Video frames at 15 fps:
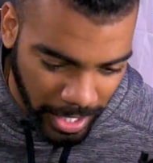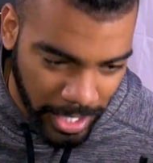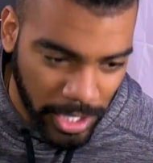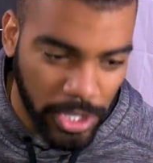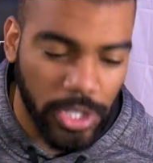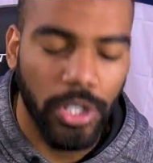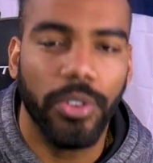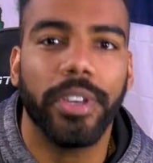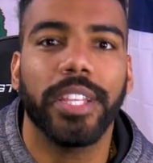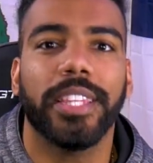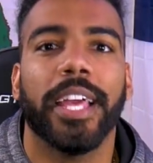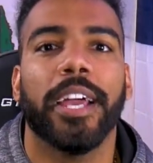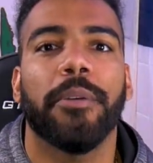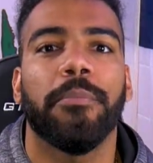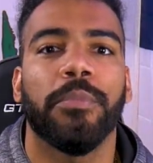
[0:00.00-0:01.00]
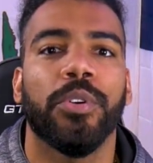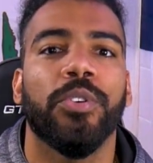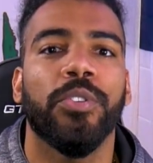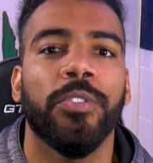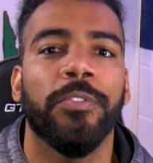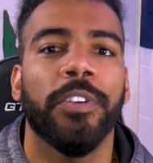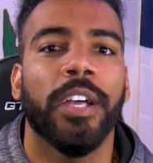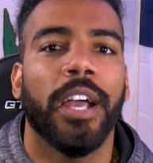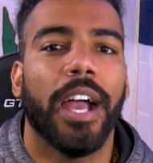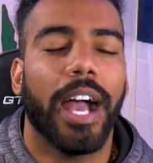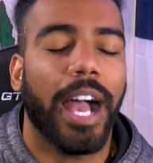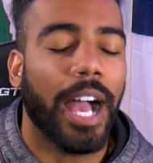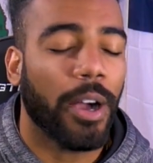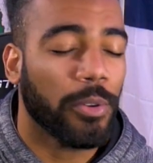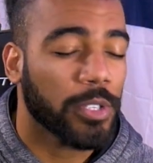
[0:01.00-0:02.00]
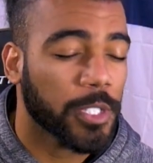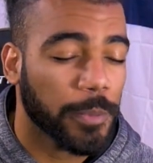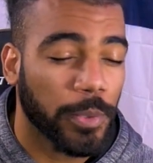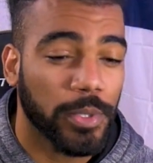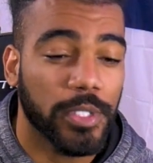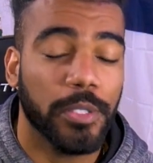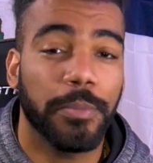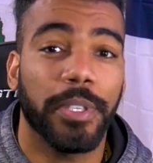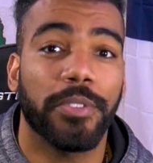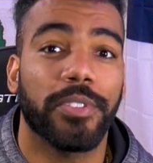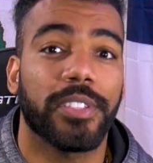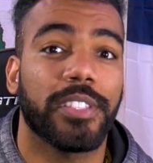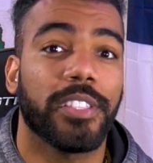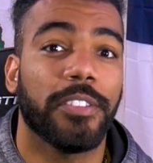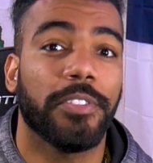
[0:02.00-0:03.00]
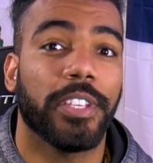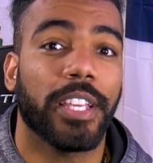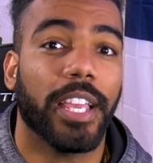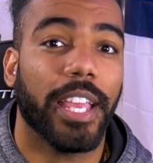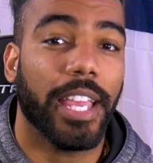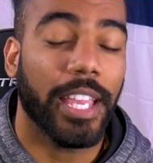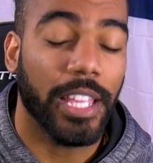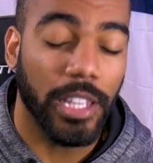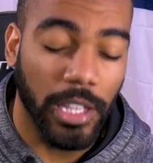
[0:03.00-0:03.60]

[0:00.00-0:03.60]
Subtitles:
And during that move, I was supposed to be receiving a